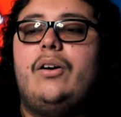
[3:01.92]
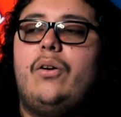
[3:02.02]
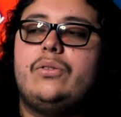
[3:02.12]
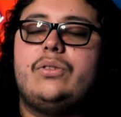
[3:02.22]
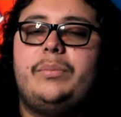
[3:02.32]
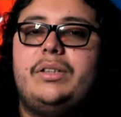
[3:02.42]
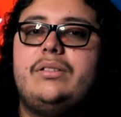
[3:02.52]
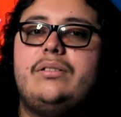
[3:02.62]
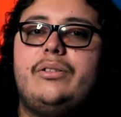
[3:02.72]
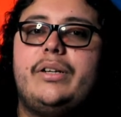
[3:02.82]
Also, I mean, it's
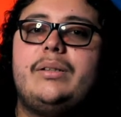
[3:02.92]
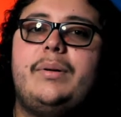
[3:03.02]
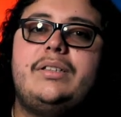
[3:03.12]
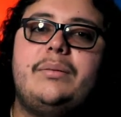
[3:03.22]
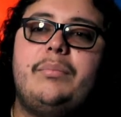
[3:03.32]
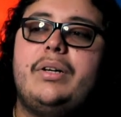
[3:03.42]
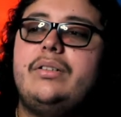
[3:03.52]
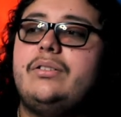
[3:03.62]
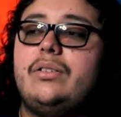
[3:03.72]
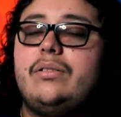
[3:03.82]
directed by Tim
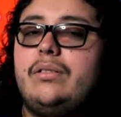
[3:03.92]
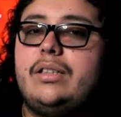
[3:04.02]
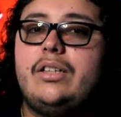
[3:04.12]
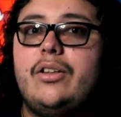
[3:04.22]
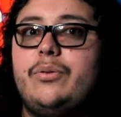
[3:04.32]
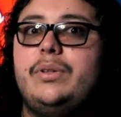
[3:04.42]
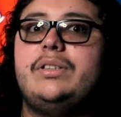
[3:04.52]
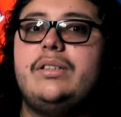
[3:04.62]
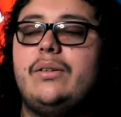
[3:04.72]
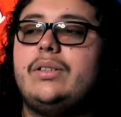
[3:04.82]
Burton, so that's another
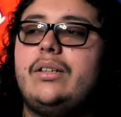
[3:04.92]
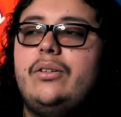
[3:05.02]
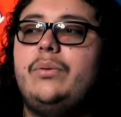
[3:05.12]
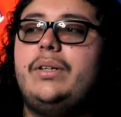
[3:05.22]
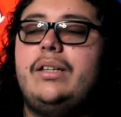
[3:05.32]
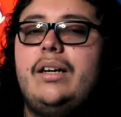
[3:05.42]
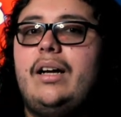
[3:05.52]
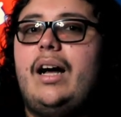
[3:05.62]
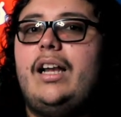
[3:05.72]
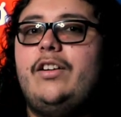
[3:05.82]
reason. I was like, you know what?
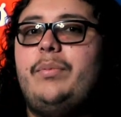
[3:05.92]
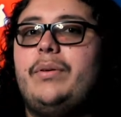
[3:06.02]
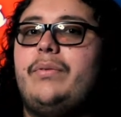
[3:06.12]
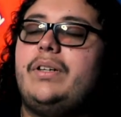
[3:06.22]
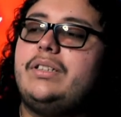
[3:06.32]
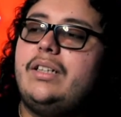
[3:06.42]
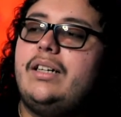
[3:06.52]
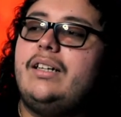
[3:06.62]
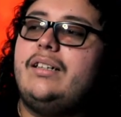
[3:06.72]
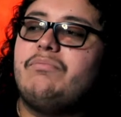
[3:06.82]
I love Big Fish.
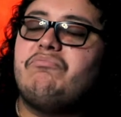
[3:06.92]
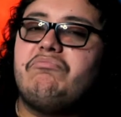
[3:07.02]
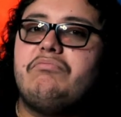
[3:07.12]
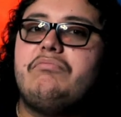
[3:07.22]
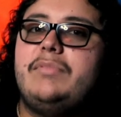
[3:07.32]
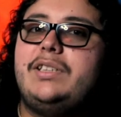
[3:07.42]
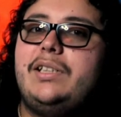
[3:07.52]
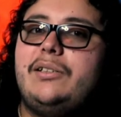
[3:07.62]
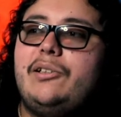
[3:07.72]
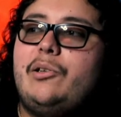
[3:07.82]
Let's
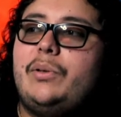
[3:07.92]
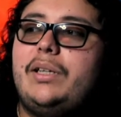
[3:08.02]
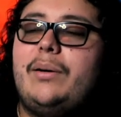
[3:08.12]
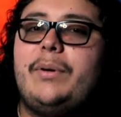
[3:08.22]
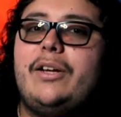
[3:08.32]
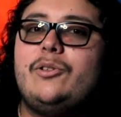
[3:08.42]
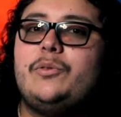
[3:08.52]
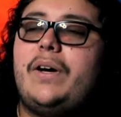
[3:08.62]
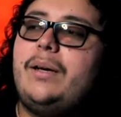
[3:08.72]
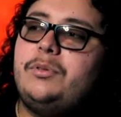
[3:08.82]
see, you know what? I'm getting those
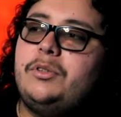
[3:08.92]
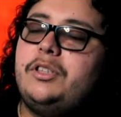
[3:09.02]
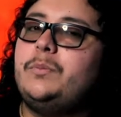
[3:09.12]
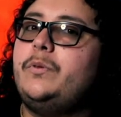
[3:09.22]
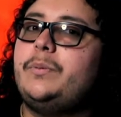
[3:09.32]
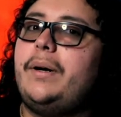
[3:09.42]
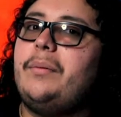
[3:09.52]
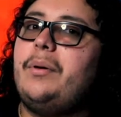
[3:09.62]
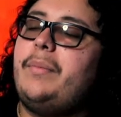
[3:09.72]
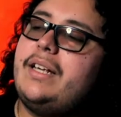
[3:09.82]
vibes. This movie's probably gonna
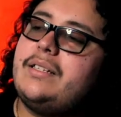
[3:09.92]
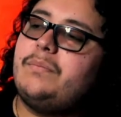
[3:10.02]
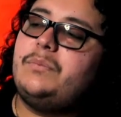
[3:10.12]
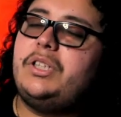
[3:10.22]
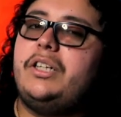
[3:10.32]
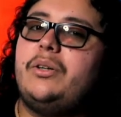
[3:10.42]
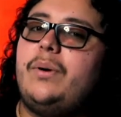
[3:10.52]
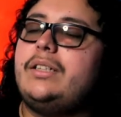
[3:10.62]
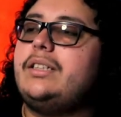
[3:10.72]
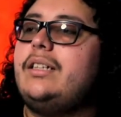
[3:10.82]
be amazing. I'm gonna sit here and
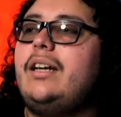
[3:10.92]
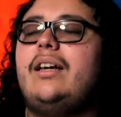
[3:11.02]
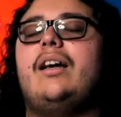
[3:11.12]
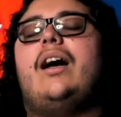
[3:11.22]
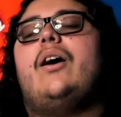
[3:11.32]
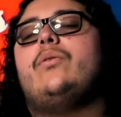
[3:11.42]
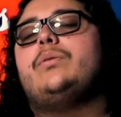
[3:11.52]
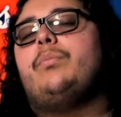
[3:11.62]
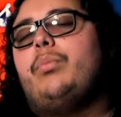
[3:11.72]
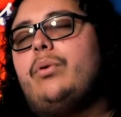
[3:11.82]
watch it. I was
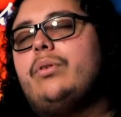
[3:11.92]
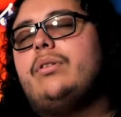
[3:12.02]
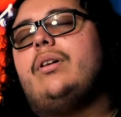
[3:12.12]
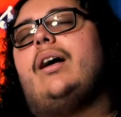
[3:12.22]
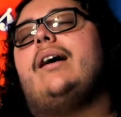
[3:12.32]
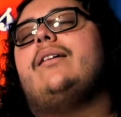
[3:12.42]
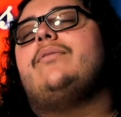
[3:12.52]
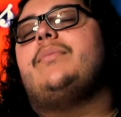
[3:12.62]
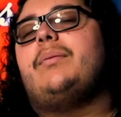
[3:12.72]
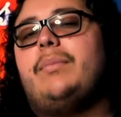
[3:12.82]
bored out
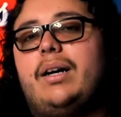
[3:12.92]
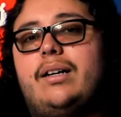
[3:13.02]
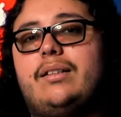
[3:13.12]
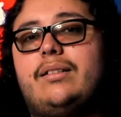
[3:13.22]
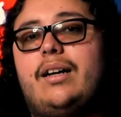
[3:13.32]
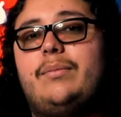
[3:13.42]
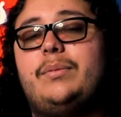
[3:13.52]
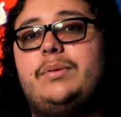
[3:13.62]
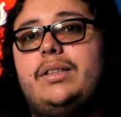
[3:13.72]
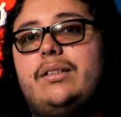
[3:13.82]
of my mind. I
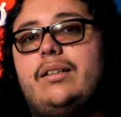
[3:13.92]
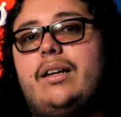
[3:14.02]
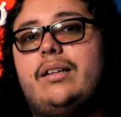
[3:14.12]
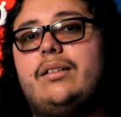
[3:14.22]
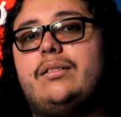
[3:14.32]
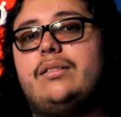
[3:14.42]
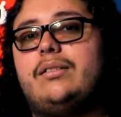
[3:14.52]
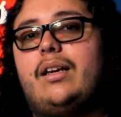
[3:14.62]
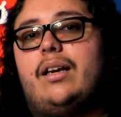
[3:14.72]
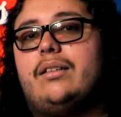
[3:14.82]
remember sitting there like,
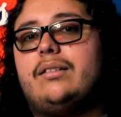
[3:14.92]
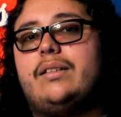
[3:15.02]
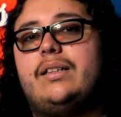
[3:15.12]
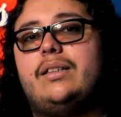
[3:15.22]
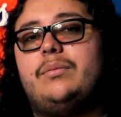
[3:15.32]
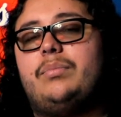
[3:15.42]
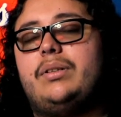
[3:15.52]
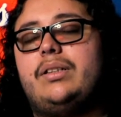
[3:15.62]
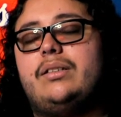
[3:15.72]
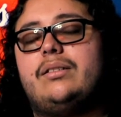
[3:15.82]
just end already,
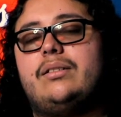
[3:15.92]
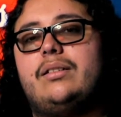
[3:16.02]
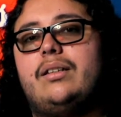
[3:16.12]
please.